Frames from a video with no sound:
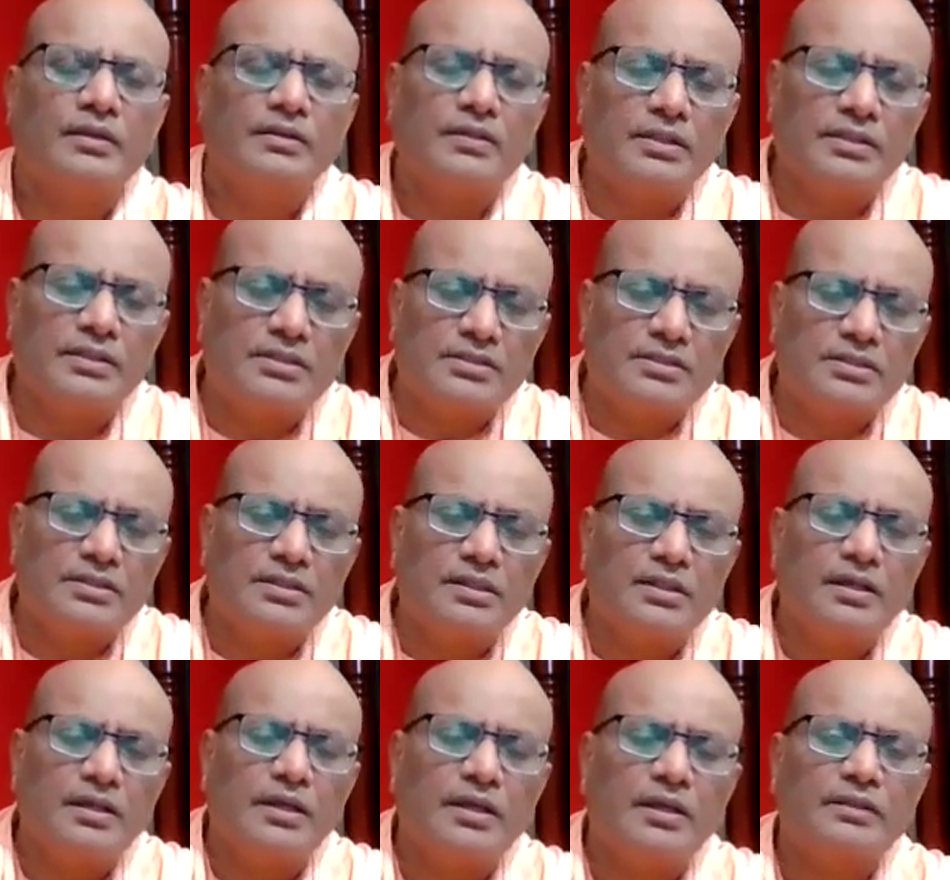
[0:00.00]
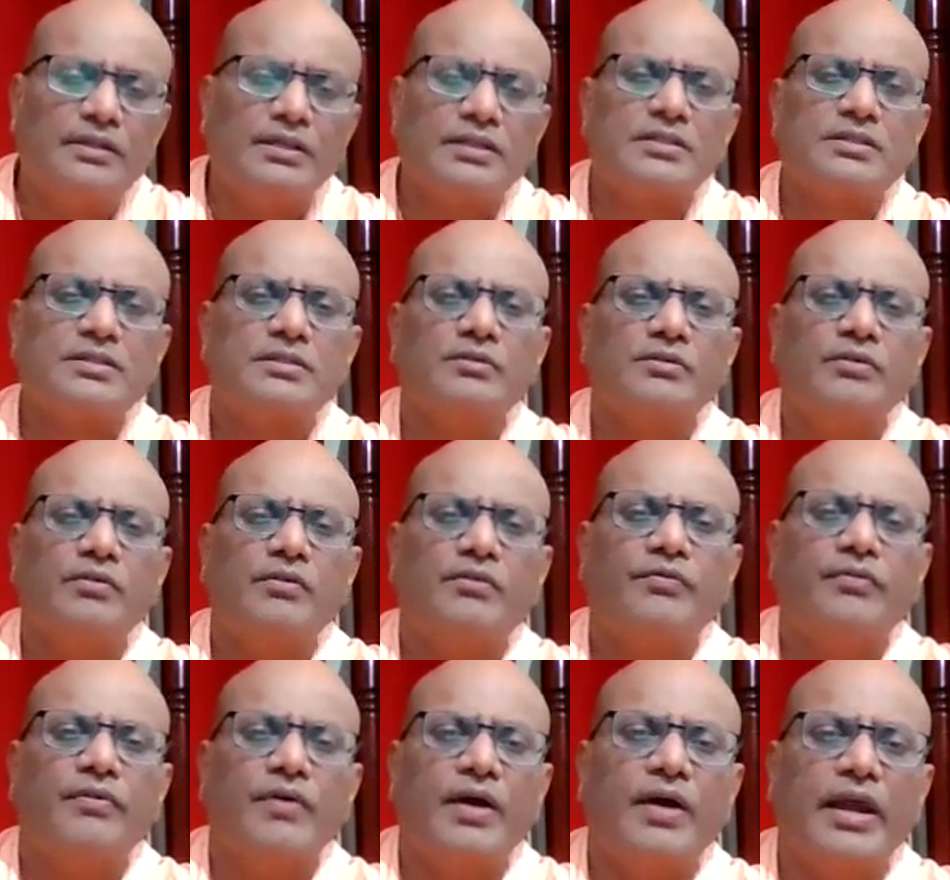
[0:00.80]
this you
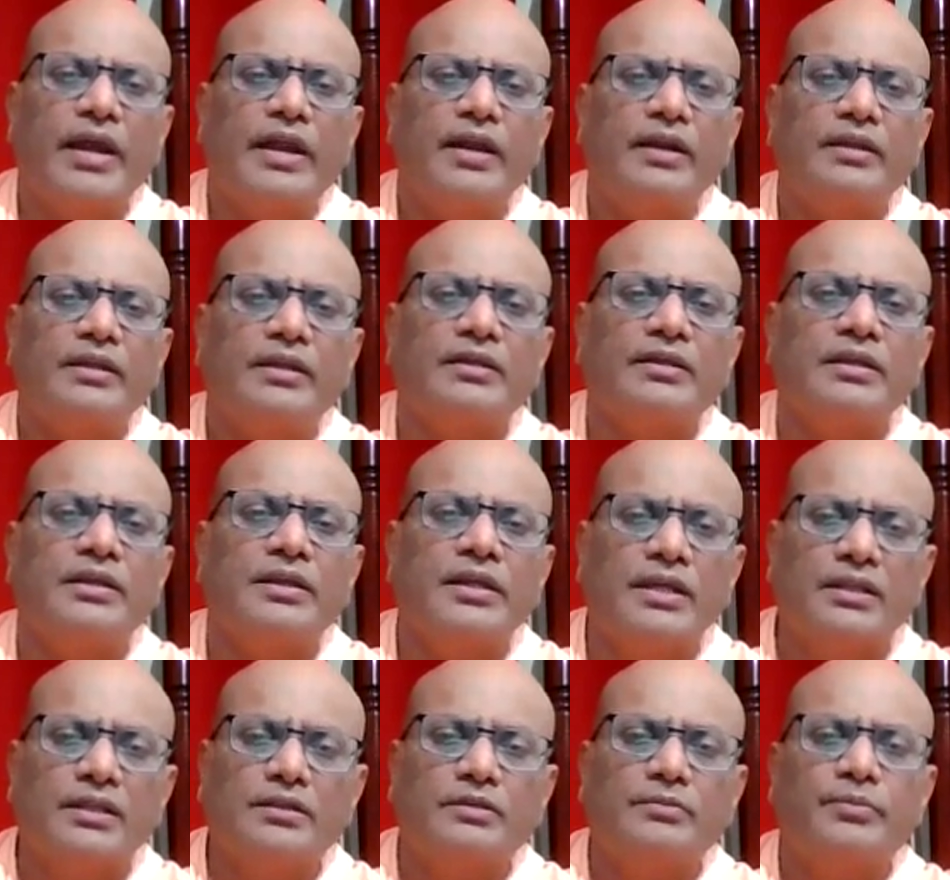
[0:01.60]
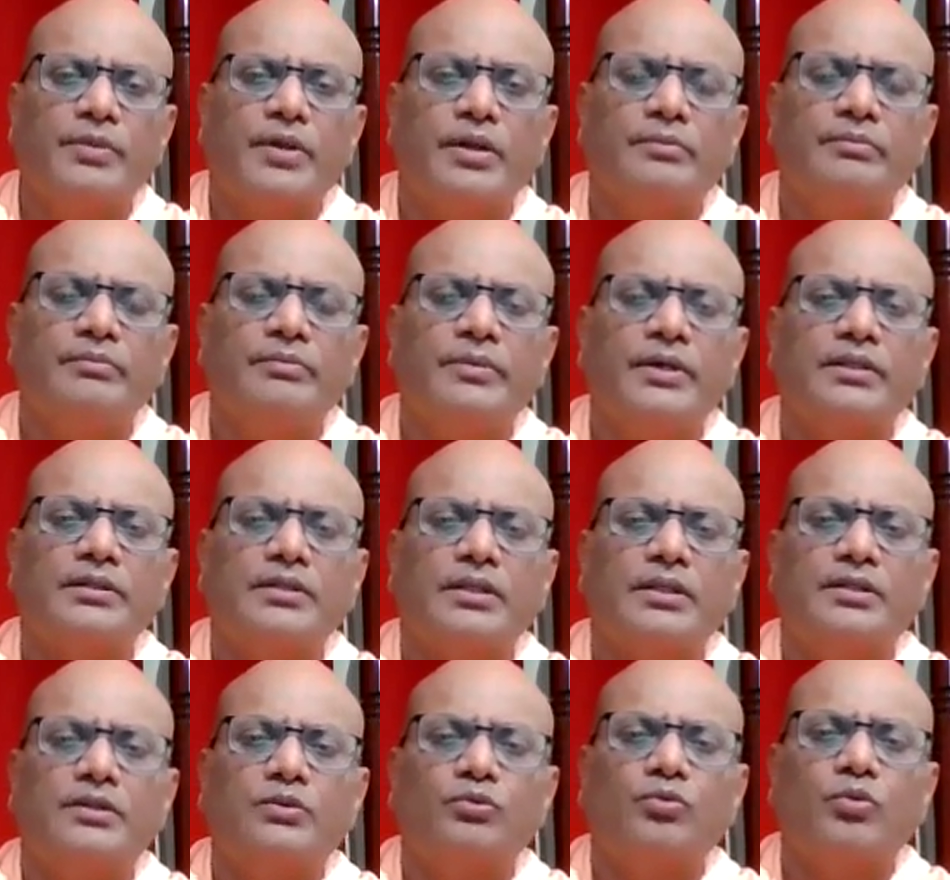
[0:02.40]
will find that the Yat Brahma
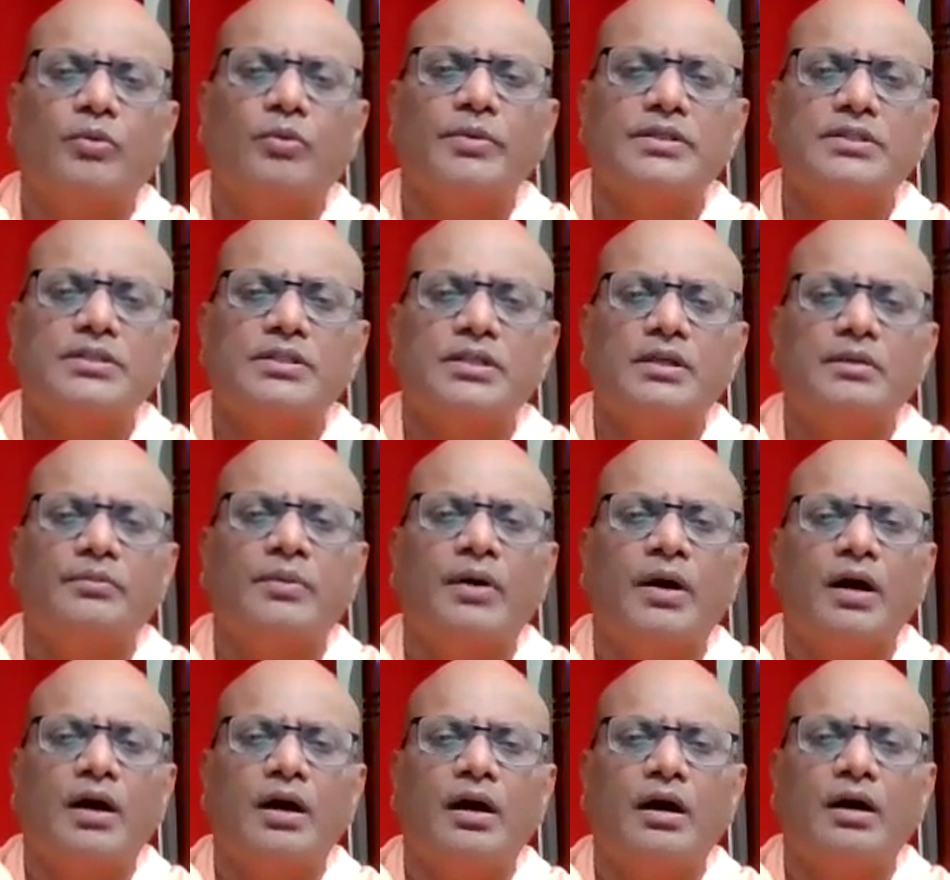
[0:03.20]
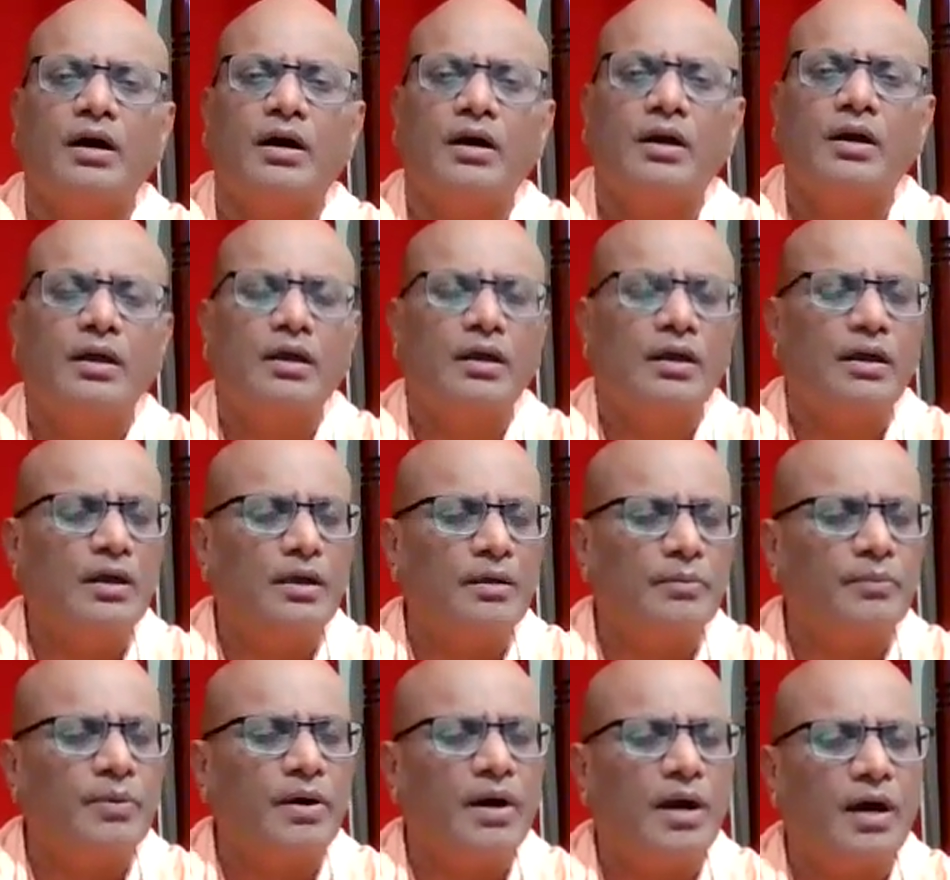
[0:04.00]
Tattvamasi
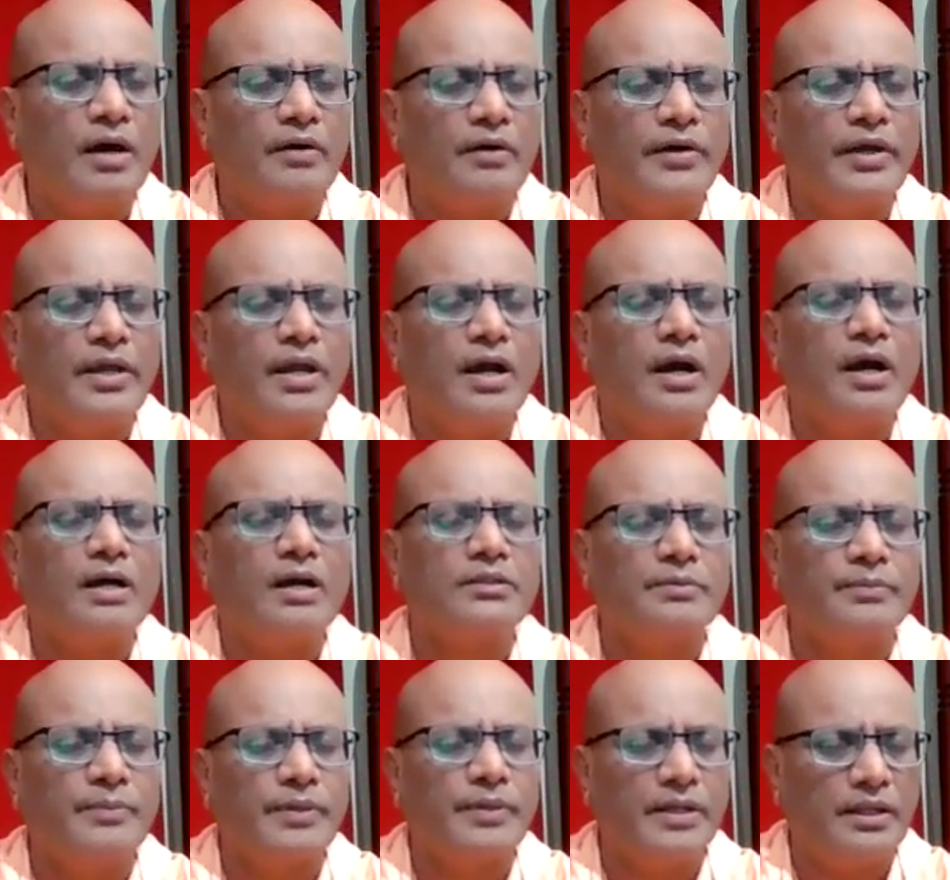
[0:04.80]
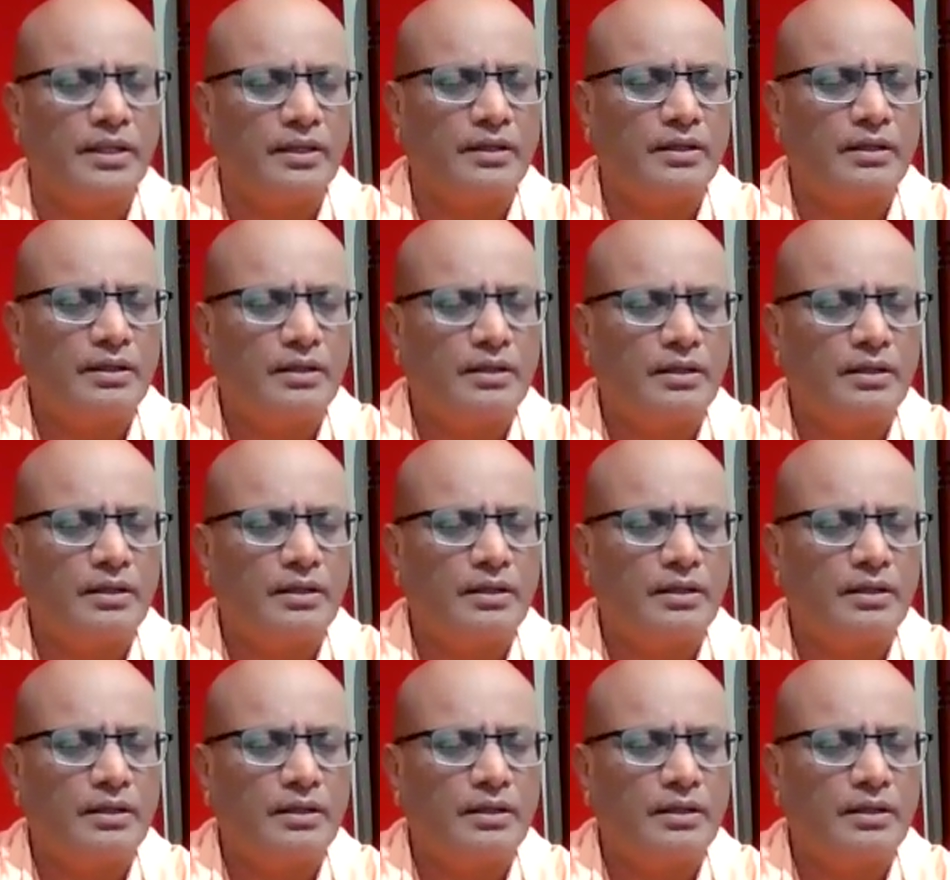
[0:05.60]
Bhavayatmani.